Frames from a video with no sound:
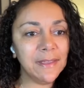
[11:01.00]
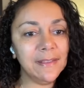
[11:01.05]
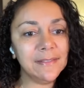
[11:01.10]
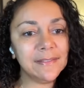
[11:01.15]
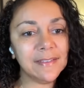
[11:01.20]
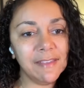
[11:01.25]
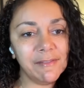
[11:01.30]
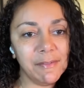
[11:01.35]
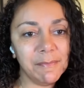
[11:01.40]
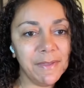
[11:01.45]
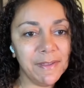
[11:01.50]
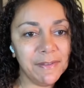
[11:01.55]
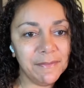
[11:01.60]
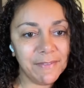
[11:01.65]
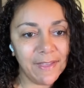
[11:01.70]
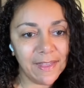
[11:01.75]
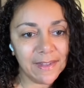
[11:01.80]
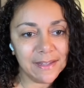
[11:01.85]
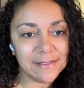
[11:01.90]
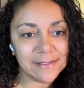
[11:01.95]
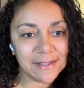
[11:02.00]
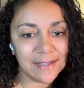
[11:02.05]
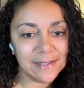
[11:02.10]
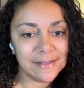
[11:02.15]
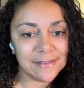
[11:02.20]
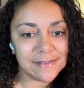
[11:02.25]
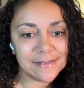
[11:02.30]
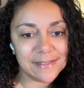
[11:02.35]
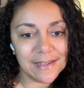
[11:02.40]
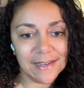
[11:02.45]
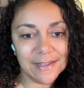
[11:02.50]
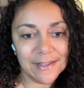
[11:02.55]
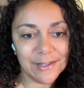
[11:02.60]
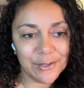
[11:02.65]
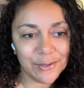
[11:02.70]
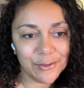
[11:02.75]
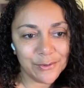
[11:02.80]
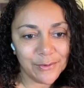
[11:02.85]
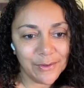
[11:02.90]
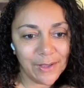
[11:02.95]
It's giving me Valentine's Day,
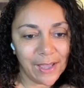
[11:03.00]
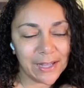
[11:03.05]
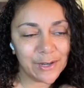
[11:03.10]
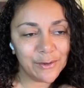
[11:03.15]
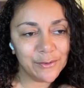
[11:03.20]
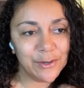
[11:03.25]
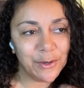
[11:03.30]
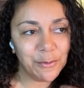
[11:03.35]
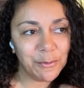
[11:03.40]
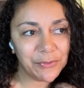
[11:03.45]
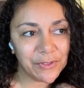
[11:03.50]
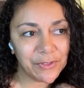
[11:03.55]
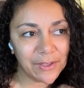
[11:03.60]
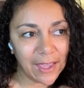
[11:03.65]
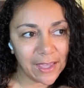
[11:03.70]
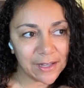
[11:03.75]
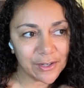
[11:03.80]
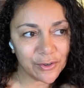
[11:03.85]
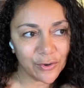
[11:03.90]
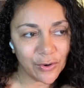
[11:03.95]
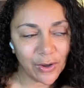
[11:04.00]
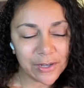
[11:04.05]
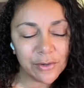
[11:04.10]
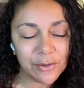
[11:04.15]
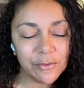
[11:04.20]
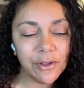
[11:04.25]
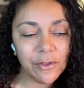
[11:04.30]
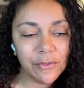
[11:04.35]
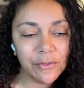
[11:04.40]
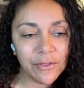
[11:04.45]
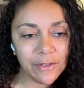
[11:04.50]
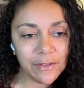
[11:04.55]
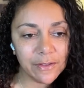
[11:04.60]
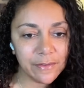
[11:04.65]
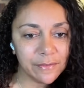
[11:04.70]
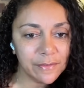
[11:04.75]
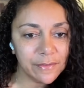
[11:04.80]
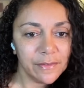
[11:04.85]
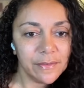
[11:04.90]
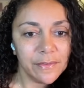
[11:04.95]
though. I don't know what the category. I don't know
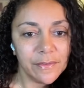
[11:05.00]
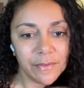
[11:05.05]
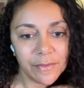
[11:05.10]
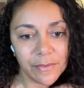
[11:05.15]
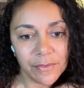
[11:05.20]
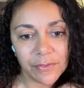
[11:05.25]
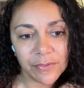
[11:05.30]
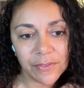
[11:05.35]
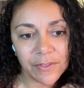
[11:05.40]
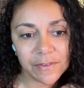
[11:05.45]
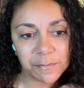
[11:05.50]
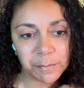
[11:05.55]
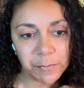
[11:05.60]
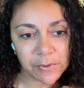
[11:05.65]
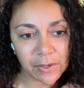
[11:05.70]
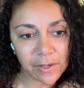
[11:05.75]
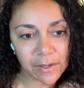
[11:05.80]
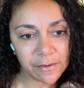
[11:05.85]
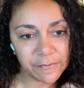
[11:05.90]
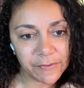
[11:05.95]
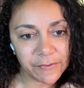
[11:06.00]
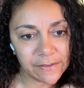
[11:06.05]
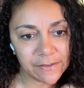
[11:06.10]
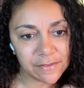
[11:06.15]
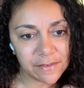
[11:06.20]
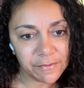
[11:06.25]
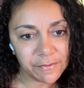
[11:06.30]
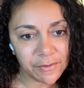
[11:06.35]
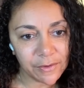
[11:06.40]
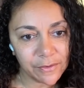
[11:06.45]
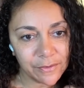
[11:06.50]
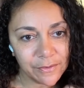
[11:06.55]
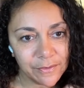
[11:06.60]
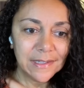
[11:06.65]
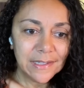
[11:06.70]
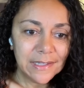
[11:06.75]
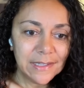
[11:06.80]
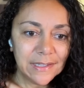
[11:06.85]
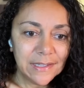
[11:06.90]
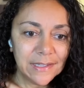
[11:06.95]
the this particular festival.
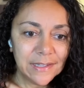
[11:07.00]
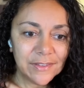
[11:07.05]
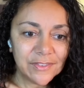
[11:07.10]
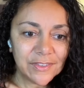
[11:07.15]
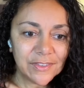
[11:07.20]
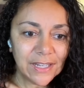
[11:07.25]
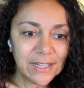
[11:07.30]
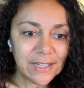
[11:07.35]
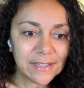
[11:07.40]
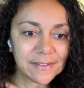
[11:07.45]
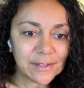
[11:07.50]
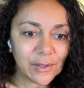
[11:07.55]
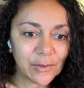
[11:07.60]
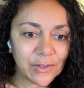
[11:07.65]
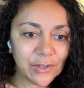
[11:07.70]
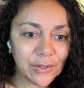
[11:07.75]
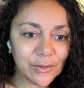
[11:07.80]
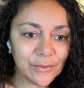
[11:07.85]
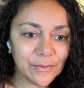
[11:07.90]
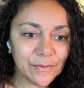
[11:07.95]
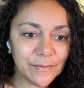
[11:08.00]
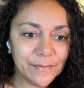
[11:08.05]
She looks so cute.